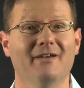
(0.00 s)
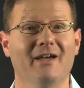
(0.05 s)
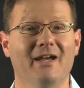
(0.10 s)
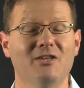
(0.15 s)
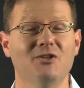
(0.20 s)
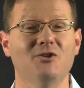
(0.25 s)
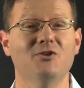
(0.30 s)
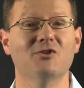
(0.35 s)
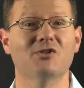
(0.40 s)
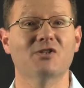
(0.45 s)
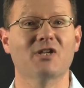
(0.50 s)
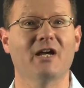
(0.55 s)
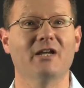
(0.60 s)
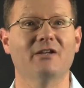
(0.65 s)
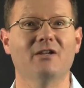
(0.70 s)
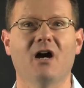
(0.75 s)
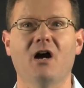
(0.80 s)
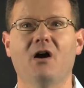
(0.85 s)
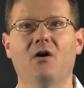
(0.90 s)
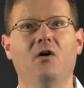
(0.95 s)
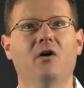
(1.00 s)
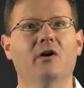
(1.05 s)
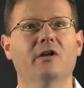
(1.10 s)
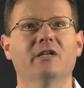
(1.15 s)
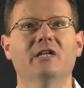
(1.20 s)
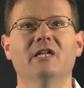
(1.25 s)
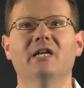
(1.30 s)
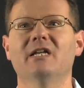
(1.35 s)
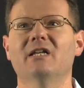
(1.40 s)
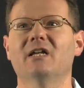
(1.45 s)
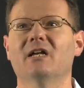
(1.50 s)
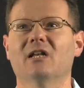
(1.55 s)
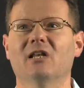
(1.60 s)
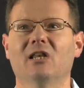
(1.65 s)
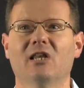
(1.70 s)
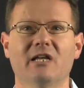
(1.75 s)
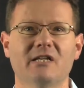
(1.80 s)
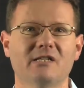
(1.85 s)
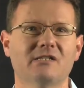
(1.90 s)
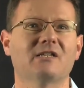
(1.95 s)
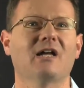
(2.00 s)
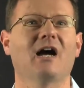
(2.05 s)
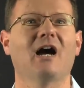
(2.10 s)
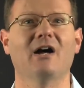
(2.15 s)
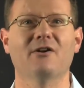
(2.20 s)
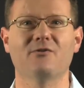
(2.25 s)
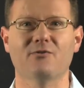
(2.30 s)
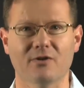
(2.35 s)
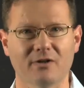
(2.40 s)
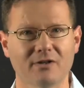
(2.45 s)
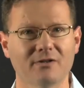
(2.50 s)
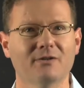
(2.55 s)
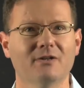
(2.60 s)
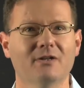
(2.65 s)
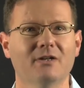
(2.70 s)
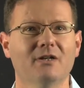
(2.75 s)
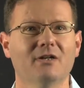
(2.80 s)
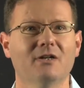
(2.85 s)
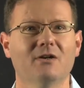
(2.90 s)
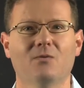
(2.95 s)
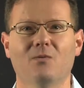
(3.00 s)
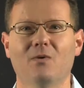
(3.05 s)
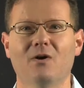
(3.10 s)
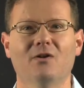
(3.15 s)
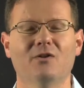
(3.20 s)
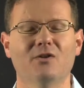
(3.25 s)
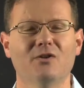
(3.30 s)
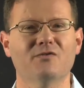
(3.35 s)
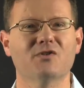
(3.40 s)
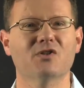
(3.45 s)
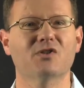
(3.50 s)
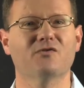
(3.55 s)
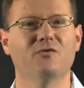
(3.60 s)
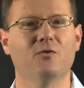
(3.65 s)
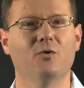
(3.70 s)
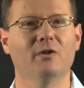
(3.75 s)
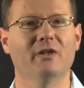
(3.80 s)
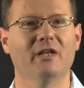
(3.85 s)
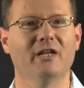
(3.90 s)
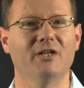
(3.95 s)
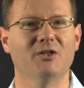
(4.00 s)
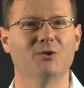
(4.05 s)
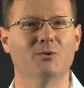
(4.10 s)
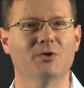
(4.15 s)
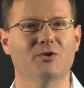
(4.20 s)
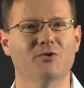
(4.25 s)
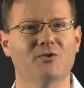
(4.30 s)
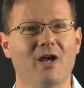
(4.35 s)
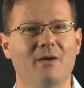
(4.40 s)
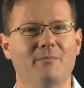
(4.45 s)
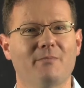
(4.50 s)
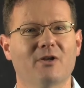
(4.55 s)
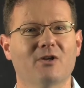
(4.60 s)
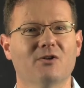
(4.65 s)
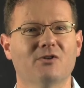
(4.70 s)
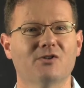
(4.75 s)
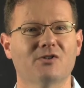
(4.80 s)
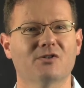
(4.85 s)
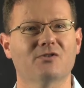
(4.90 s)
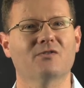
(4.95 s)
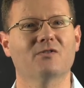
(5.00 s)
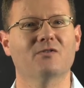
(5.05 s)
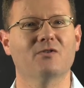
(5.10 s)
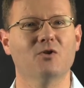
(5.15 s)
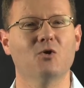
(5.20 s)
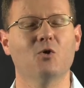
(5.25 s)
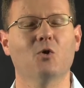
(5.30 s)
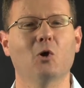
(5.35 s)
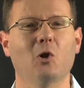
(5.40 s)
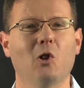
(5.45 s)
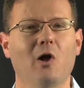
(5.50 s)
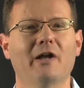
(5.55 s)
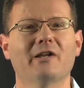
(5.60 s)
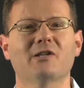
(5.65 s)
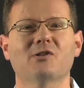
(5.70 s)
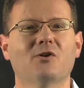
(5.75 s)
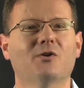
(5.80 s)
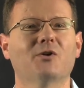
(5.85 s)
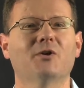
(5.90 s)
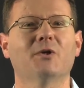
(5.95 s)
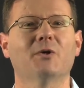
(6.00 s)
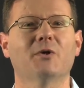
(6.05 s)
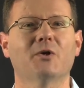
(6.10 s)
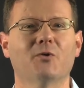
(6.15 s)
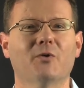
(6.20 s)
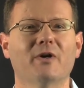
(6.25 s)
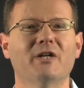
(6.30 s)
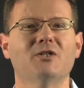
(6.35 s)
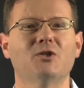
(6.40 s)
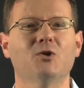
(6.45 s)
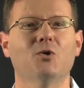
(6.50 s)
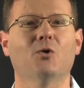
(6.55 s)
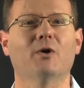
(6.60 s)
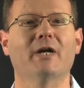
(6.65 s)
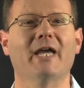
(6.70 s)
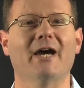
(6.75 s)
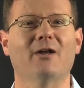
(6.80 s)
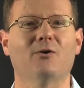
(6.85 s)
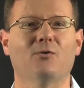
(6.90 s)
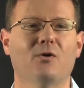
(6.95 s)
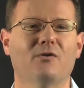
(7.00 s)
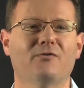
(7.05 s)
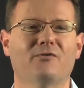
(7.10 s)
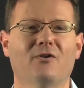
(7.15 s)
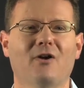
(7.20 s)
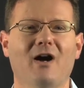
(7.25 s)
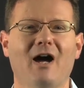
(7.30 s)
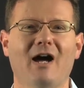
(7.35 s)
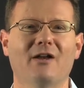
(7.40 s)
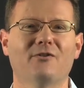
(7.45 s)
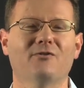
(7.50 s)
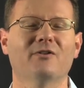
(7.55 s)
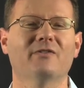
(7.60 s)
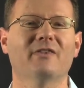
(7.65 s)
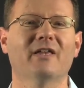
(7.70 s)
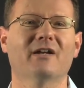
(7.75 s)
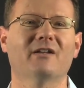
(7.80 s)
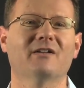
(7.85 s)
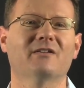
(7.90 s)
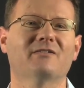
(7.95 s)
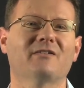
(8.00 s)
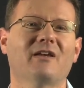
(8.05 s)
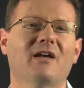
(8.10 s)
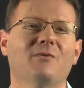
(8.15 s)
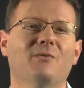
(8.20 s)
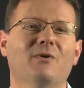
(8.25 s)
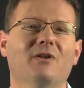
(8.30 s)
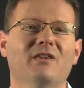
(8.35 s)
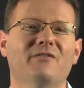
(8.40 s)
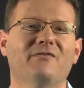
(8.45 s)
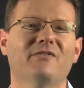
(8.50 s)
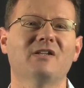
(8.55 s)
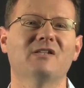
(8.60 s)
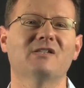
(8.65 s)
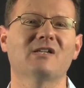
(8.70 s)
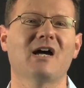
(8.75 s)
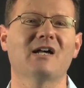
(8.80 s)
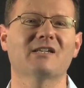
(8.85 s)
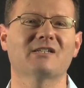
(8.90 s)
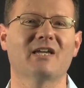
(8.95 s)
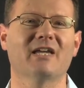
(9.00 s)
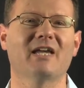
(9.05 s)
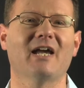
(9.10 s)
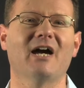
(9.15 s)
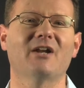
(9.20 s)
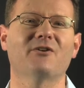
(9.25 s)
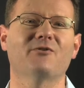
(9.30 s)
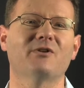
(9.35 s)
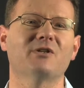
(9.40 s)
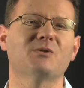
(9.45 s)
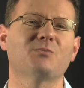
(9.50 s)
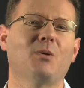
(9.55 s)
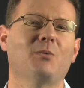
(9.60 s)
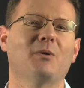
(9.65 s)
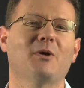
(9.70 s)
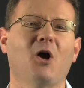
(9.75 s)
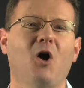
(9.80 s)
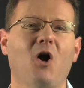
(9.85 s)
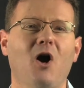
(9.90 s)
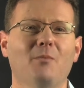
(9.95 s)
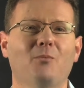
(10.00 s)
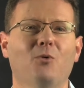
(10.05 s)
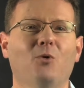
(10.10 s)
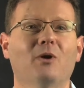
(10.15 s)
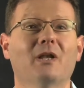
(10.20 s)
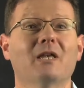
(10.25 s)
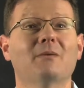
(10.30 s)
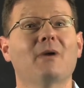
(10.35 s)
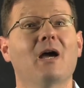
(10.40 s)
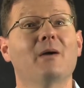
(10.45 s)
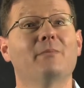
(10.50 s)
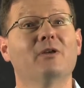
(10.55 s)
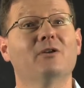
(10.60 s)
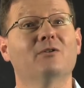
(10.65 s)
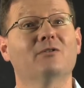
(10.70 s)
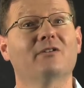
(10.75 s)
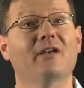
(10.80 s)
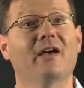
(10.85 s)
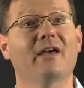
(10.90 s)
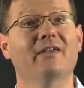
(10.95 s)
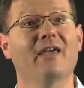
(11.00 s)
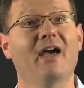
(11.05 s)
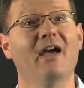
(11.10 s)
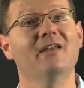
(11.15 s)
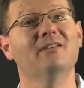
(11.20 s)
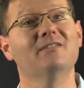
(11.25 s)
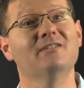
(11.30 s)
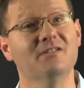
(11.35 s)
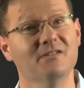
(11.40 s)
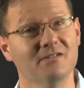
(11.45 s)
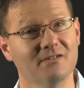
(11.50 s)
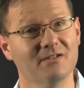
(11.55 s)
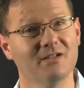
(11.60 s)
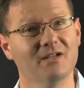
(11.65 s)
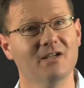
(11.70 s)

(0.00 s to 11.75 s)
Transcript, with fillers: And you say, no, I'd need at least 100. Well, you've just fallen into a trap because your client is not going to agree to your counteroffer 100. They're going to say, well, if he's asking 100, he's probably highballing, maybe he'll take 80.